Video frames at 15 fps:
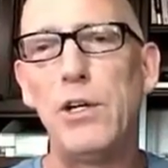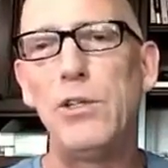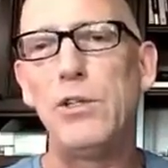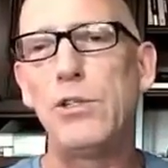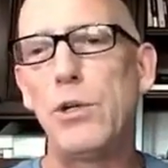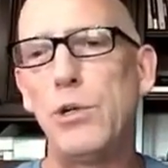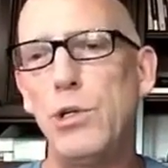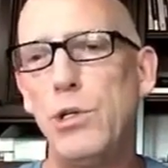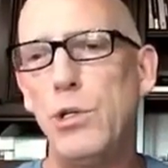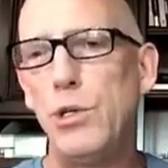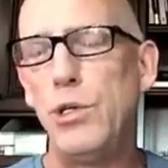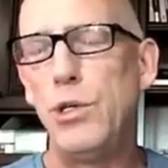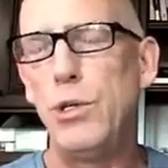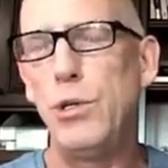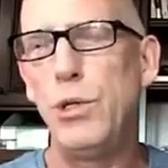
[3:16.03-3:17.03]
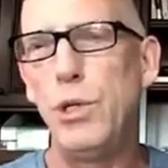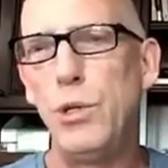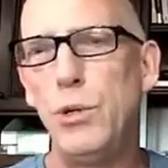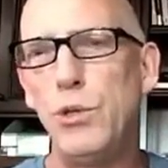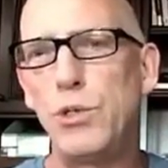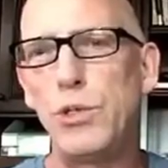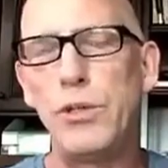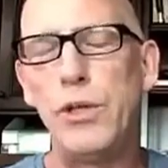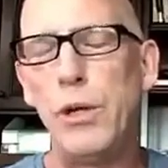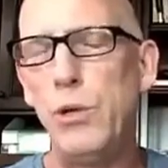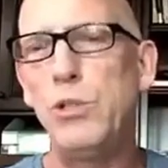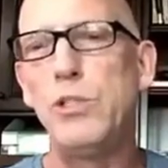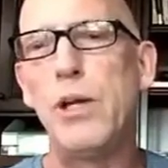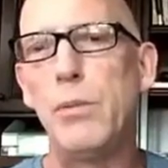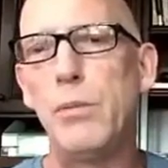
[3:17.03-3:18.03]
So should you use
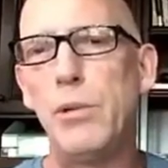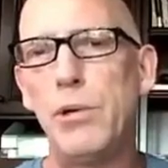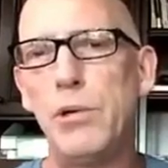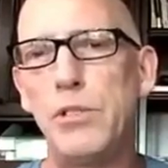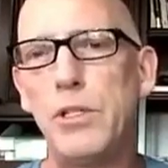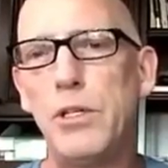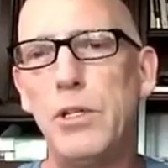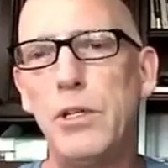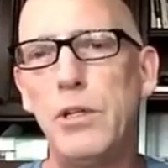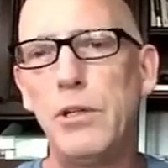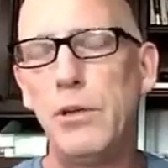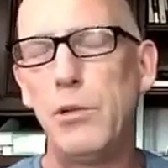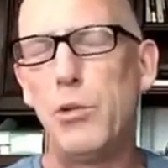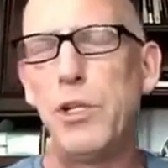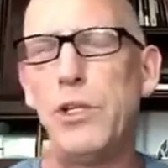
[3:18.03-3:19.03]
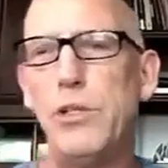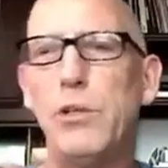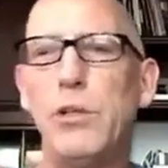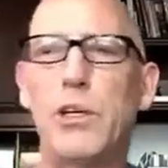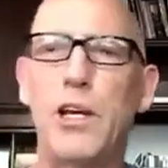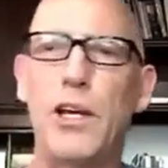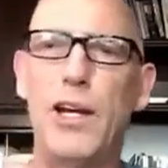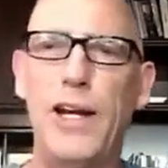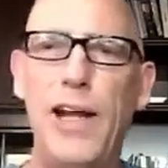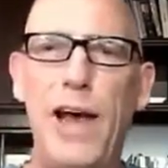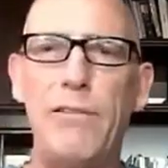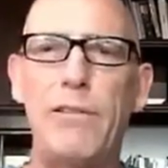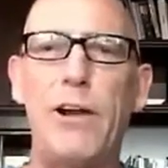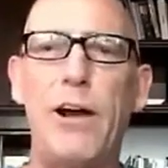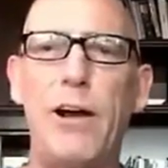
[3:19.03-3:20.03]
those numbers when you're looking at
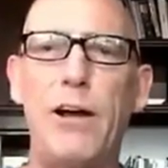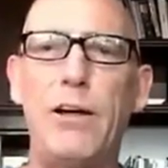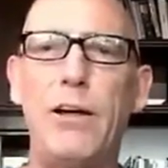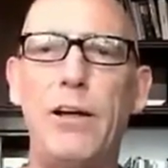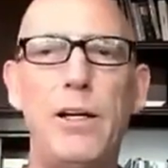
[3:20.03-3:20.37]
Kavanaugh?